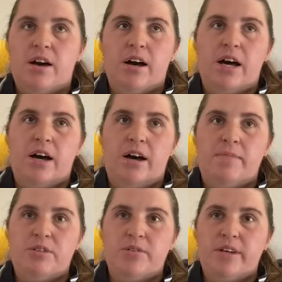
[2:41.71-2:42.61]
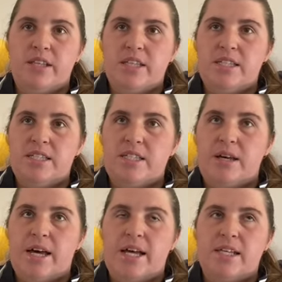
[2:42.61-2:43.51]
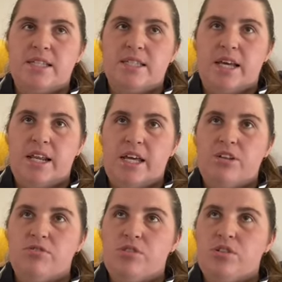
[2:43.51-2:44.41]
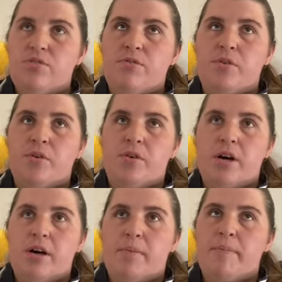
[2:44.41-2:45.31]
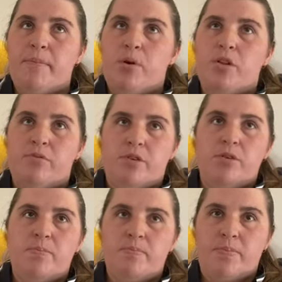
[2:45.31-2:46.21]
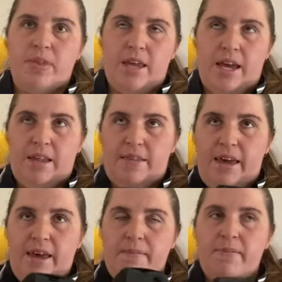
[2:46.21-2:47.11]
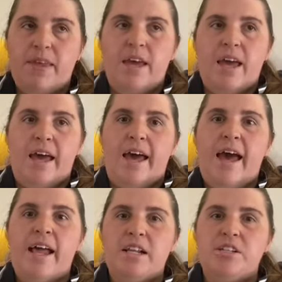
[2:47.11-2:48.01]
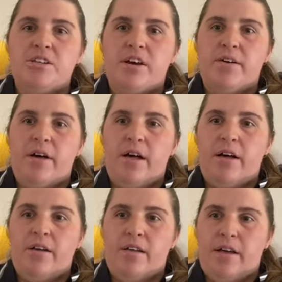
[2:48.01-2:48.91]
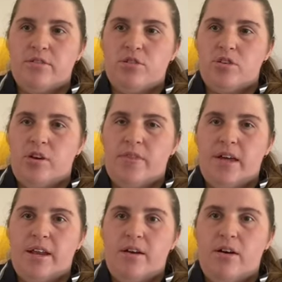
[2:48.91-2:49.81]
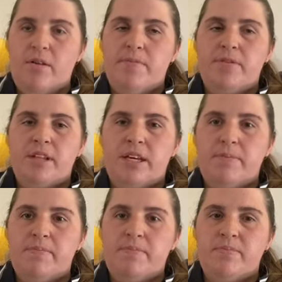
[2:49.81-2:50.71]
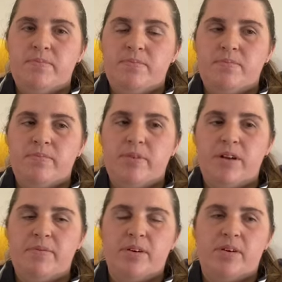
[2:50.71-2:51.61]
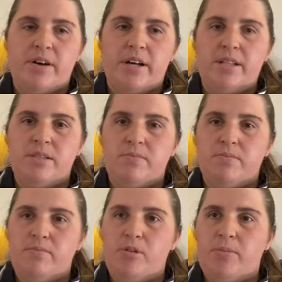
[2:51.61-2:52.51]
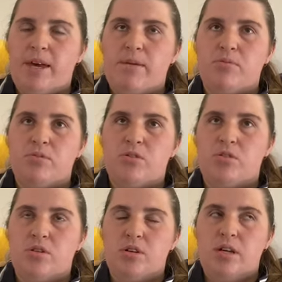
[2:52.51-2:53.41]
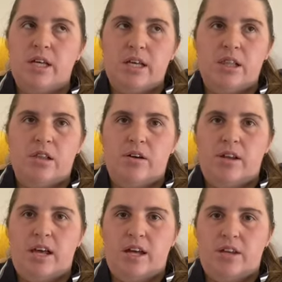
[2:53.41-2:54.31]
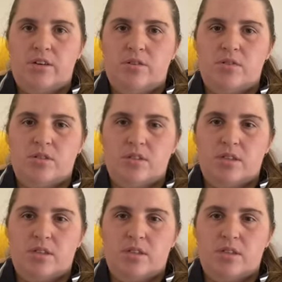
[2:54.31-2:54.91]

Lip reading: I'm doing this as an interest for all of you out there, and so that hopefully one of you guys will be able to learn how to use